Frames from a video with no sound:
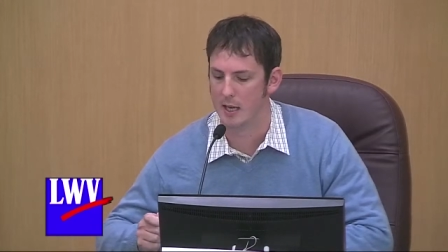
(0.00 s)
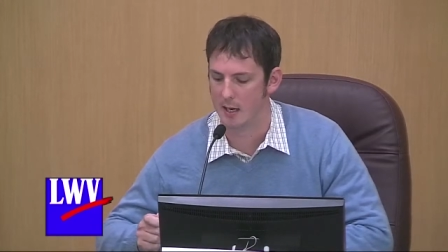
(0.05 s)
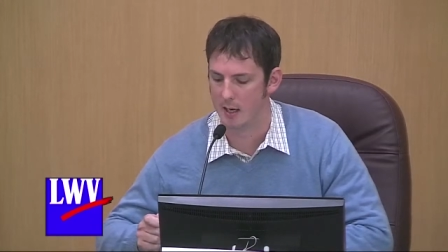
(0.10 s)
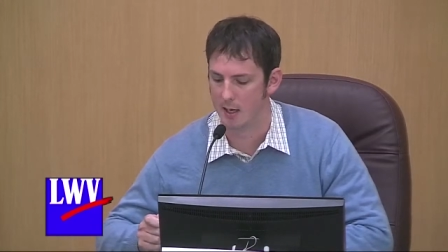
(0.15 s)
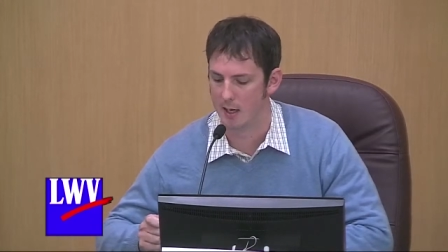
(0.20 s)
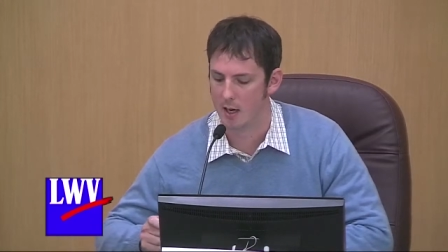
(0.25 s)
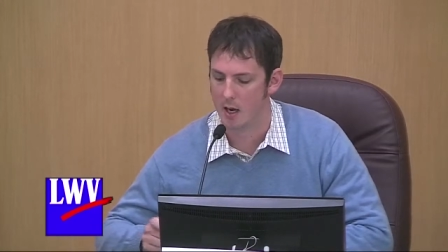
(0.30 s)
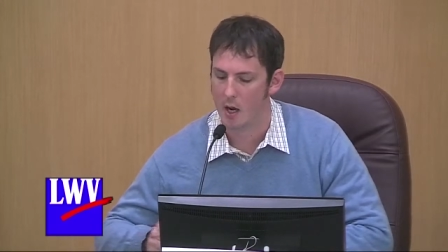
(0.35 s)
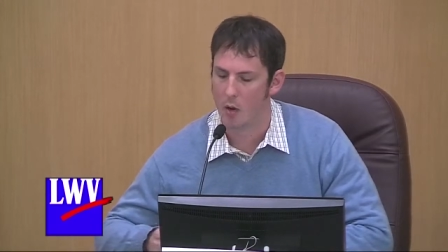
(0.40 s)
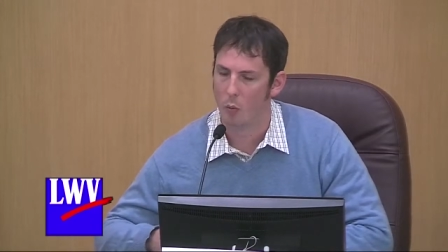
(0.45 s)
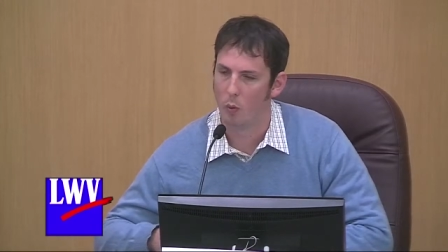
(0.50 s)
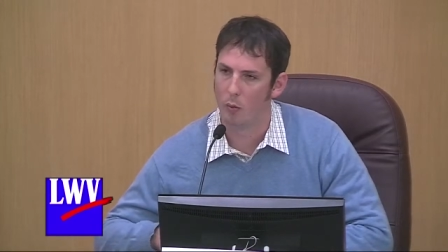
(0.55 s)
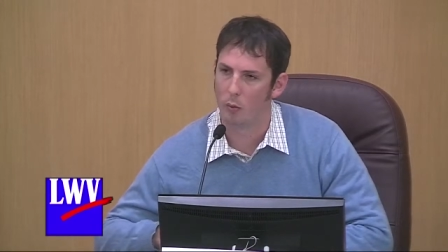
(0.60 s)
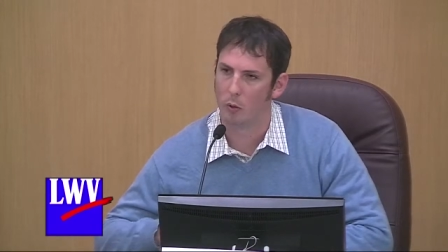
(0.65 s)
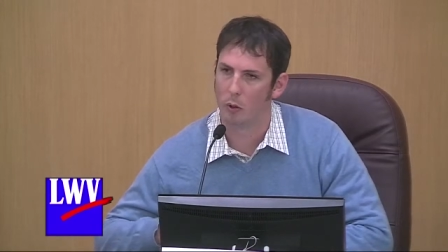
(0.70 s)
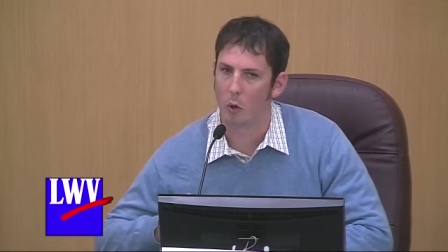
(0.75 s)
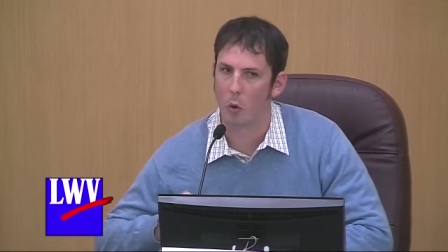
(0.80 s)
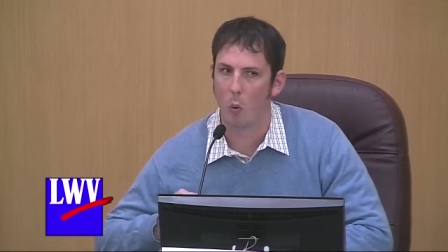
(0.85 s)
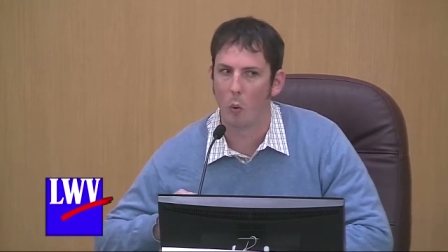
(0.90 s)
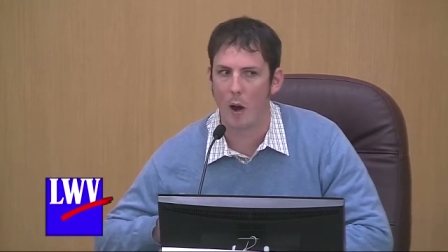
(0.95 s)
in it will
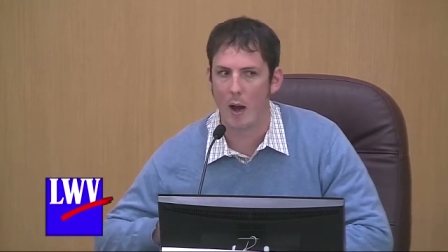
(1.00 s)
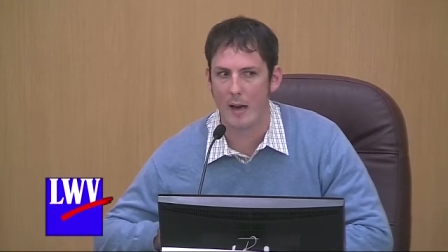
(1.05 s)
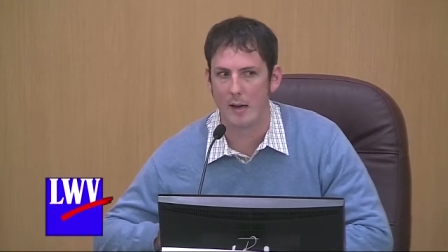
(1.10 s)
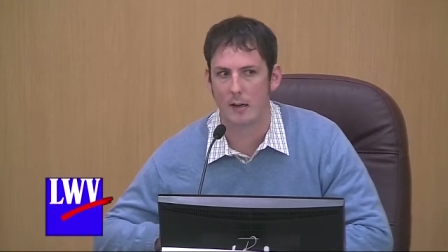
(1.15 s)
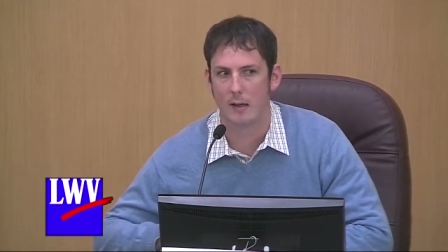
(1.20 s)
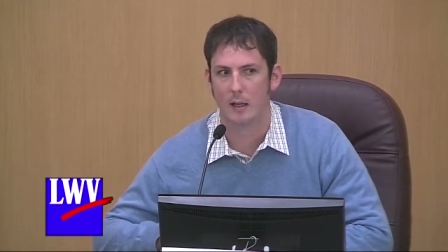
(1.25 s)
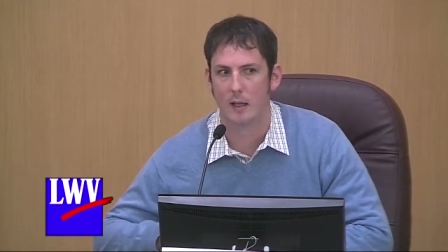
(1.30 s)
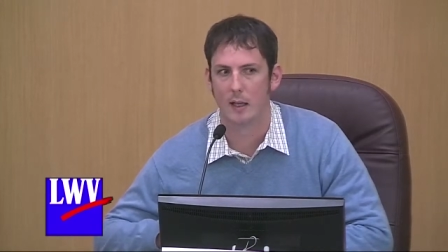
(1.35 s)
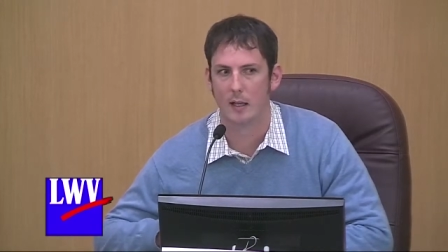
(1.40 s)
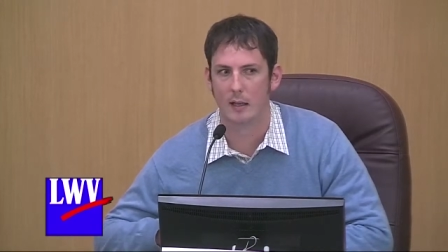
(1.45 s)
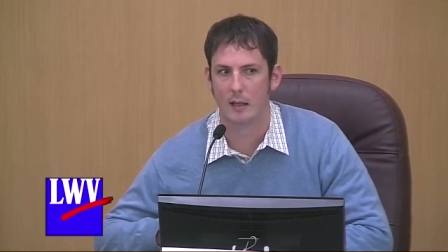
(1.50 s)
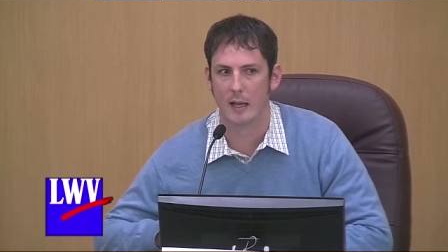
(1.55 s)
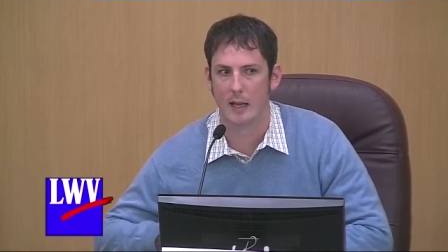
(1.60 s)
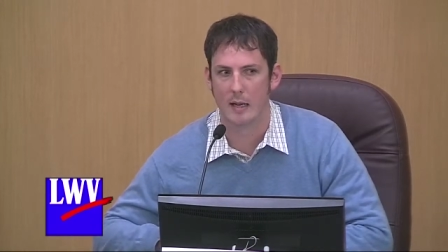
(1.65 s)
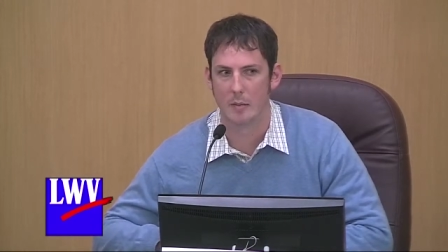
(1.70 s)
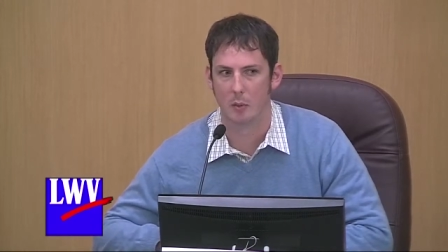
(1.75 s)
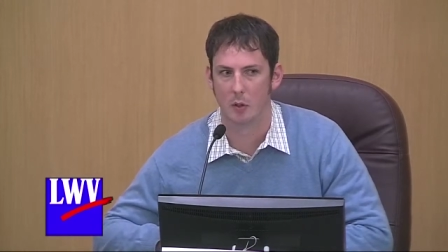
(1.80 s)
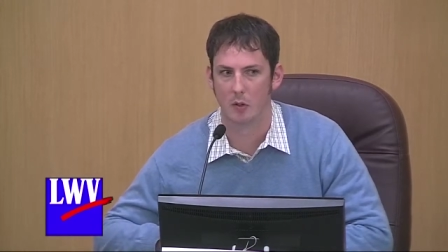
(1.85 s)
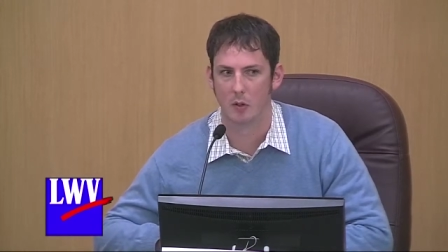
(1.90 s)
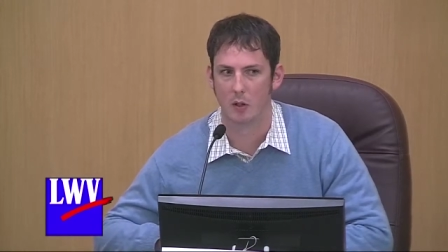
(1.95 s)
require a
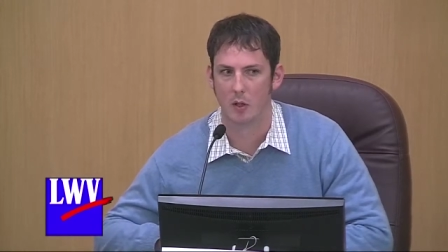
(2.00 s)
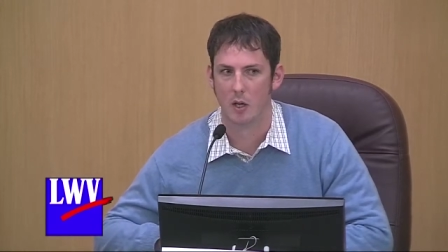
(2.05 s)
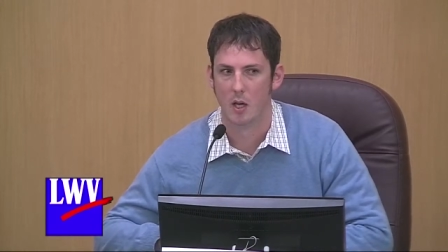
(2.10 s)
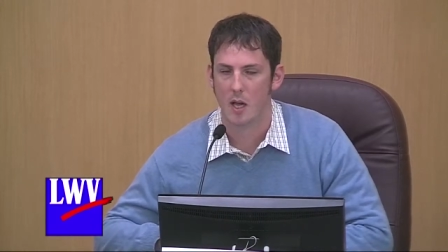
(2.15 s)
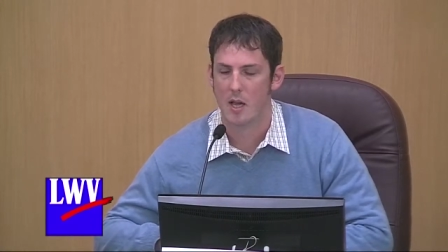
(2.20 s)
label.